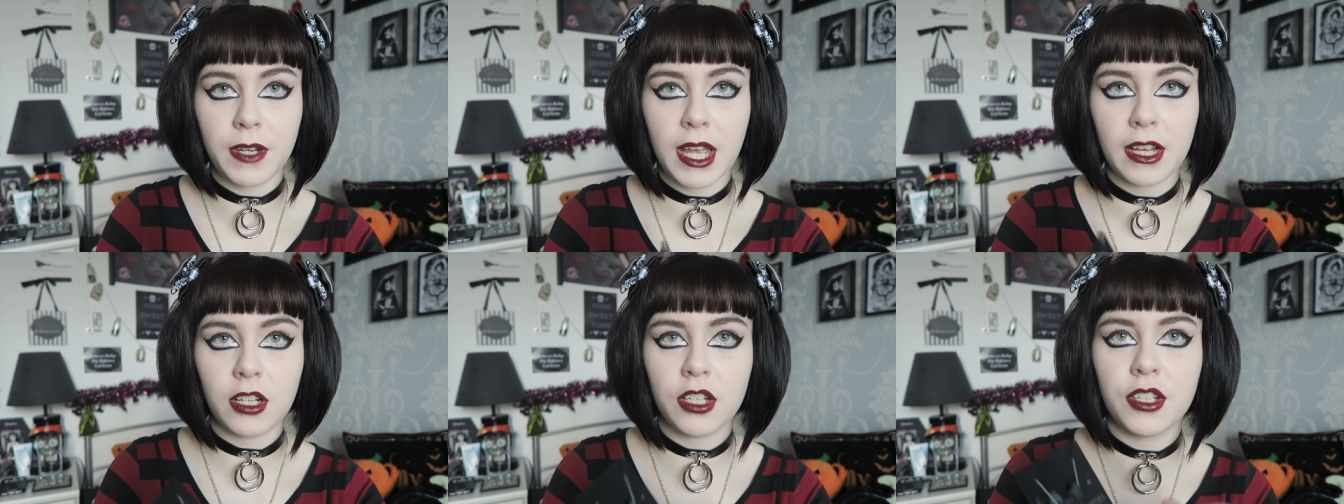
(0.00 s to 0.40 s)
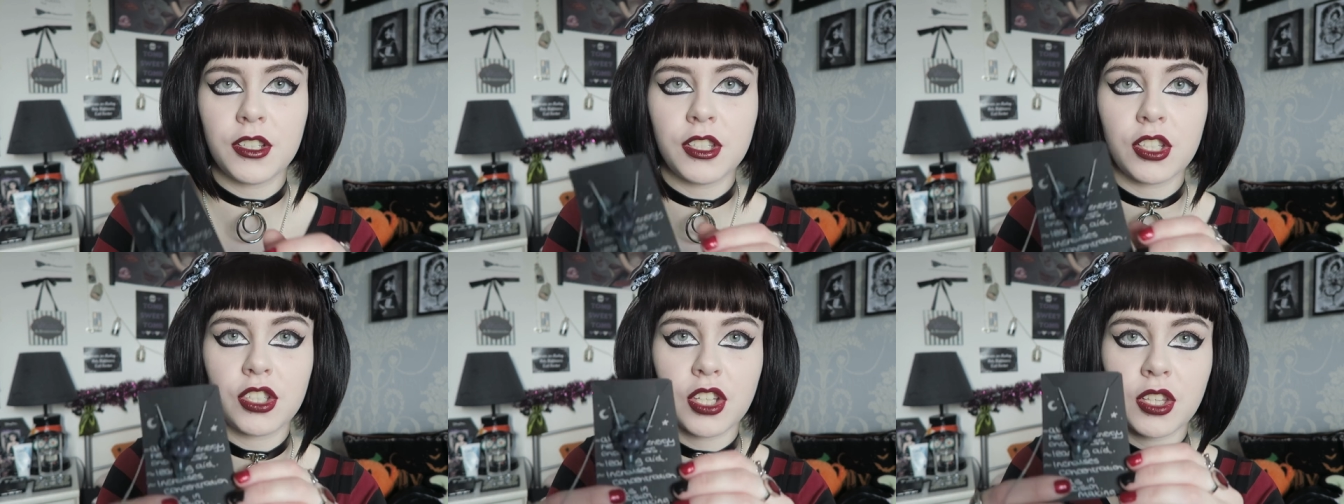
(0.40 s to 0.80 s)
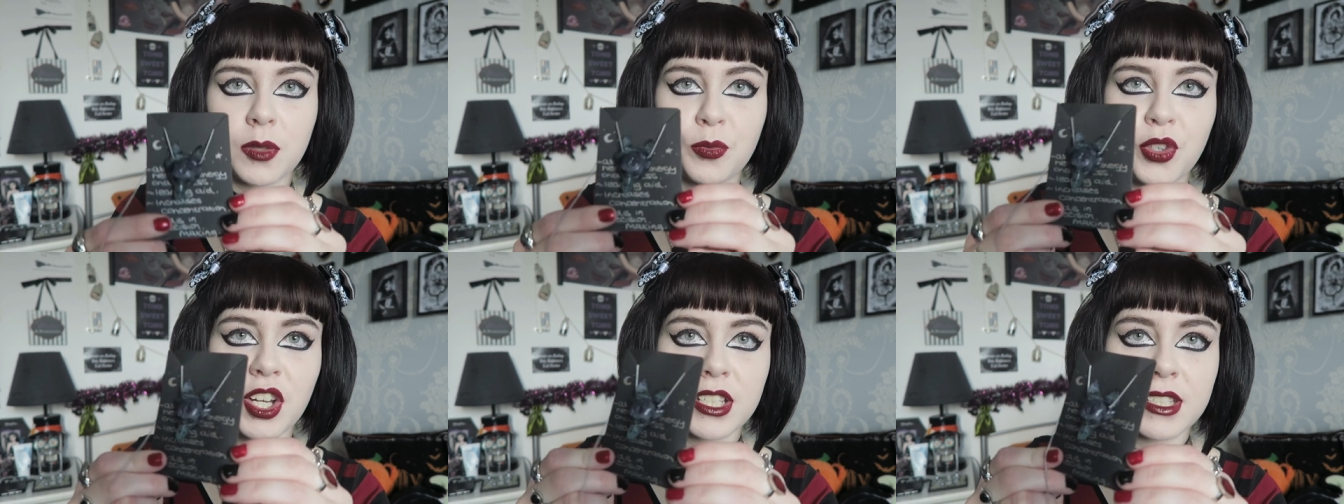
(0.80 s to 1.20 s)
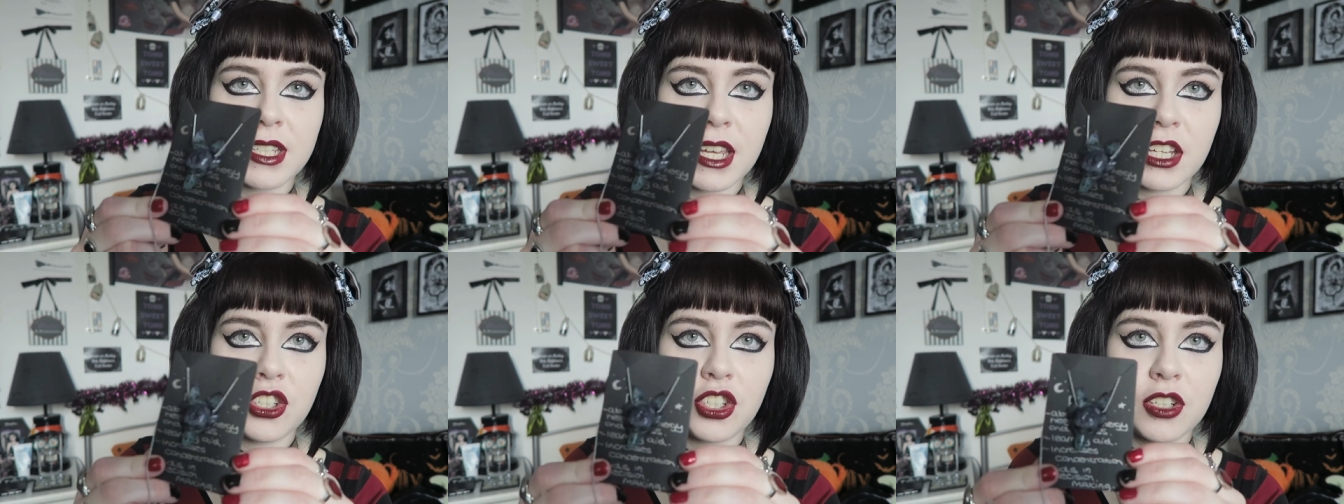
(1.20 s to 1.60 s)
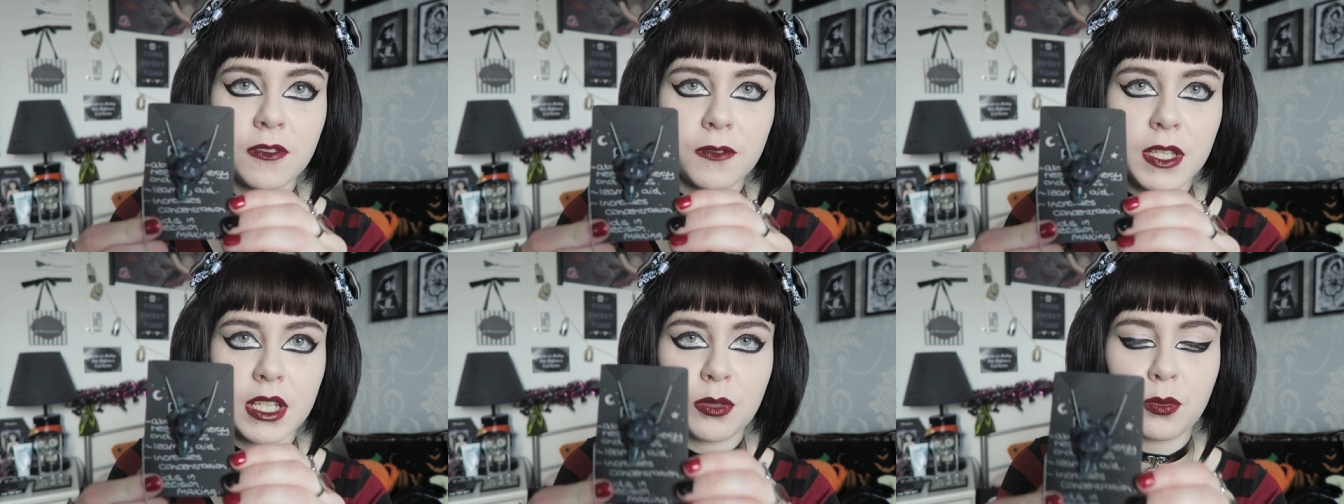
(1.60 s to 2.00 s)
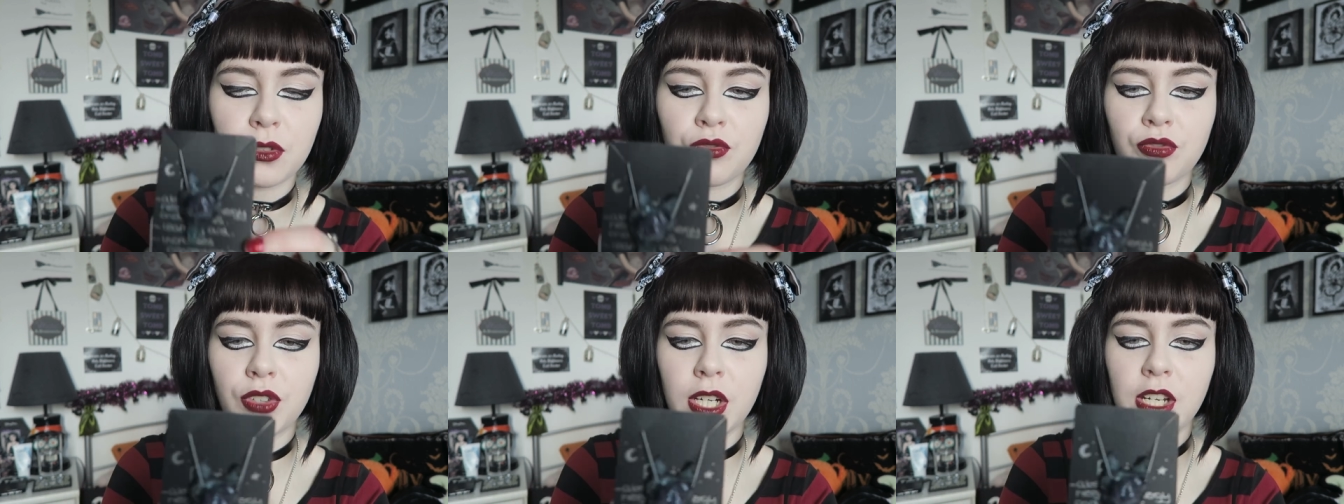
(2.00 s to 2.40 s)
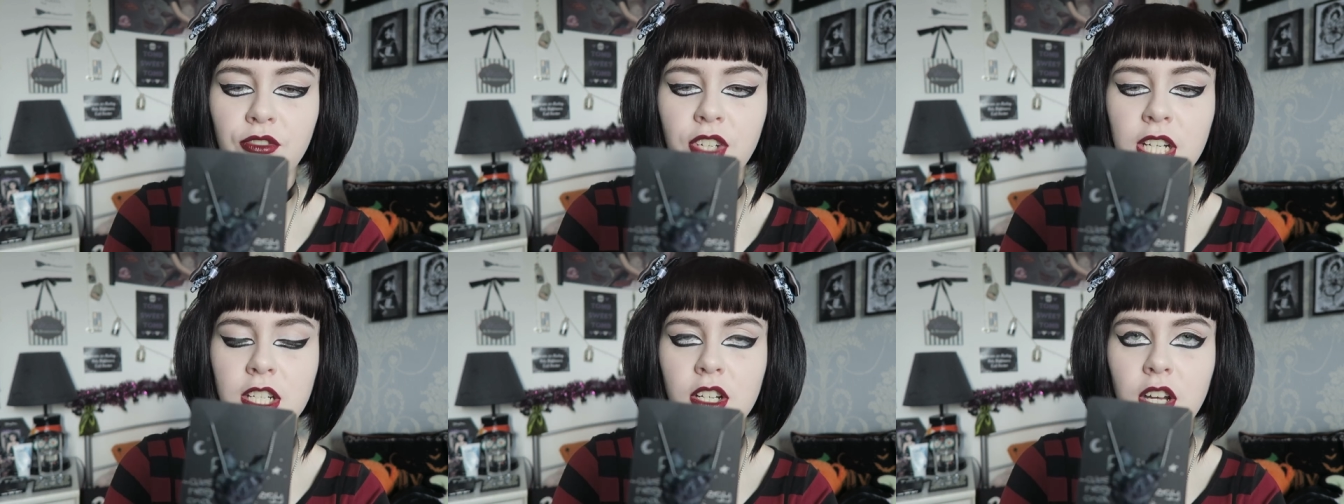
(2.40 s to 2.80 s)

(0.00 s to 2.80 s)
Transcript: necklace. So the presentation of this was really, really